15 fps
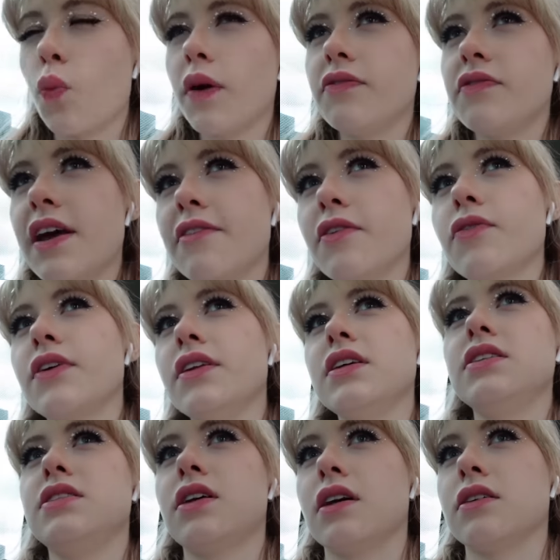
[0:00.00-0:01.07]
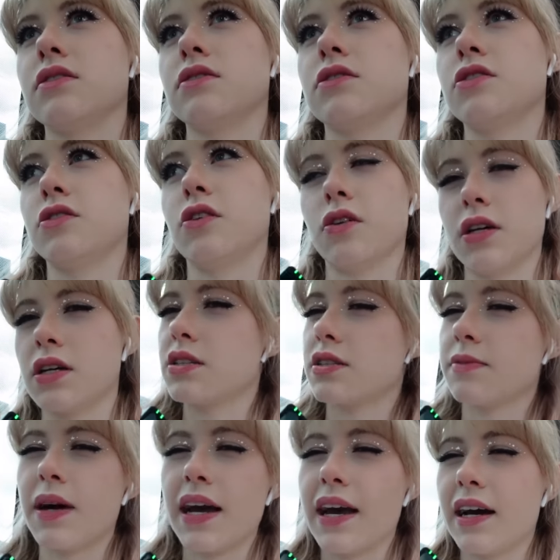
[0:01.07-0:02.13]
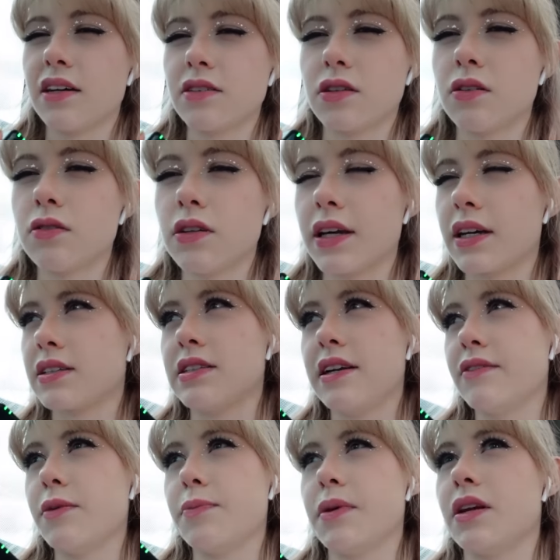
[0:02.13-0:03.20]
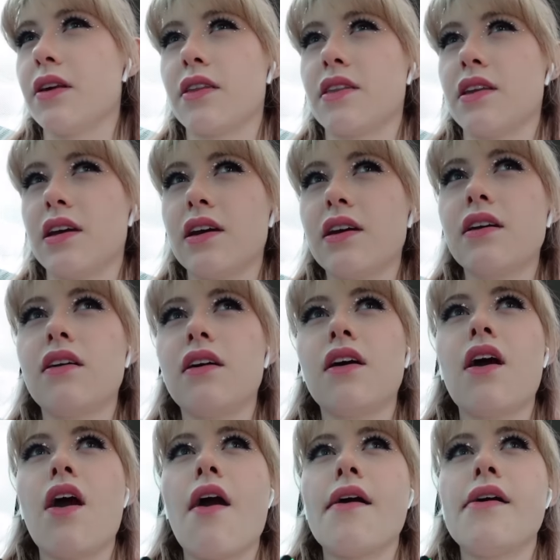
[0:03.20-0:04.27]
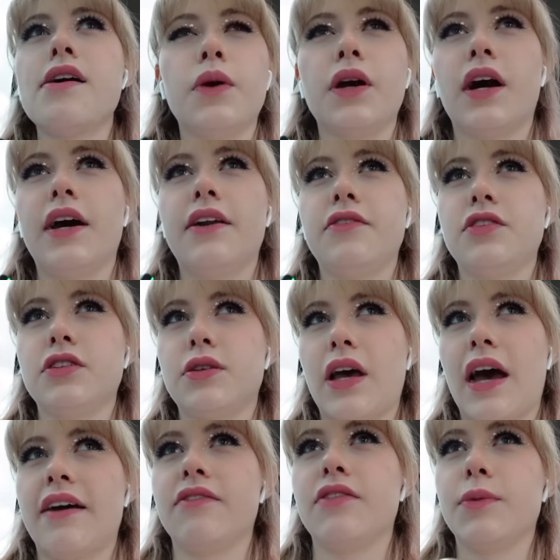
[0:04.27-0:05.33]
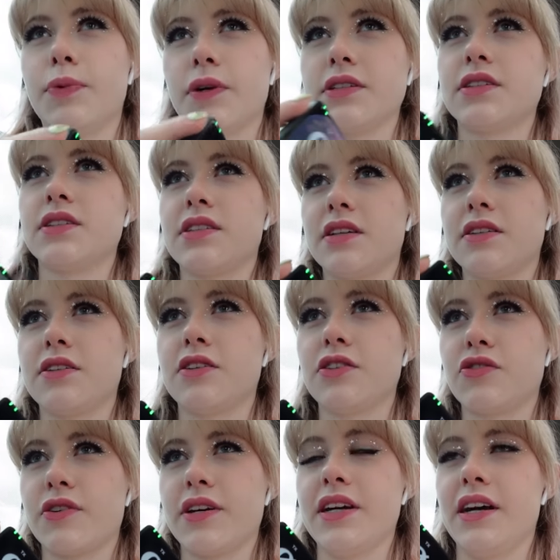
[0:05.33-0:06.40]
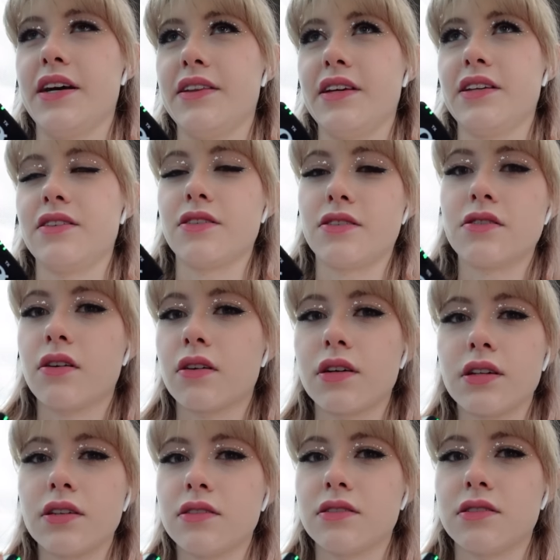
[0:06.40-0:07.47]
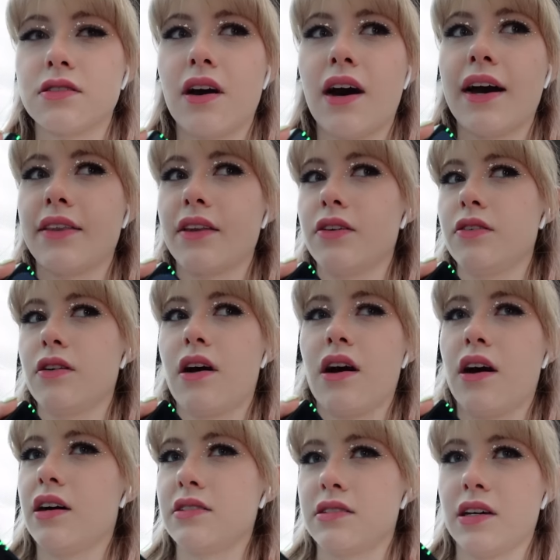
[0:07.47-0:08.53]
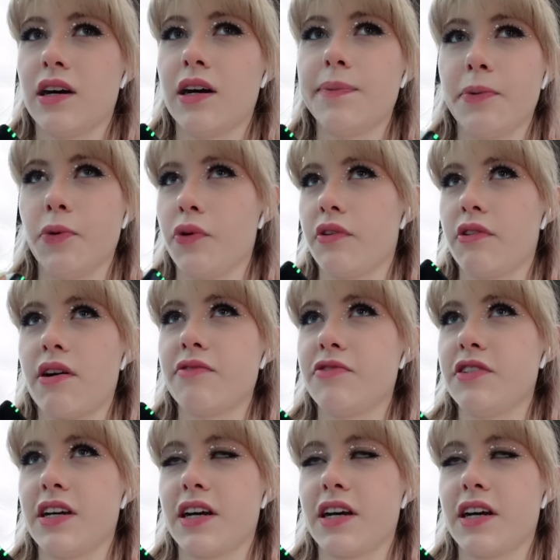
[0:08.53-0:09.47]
We've never really done stockings in my household, like it's never been a thing. We kind of just have the presents under the tree and then the stockings either aren't up or they're up for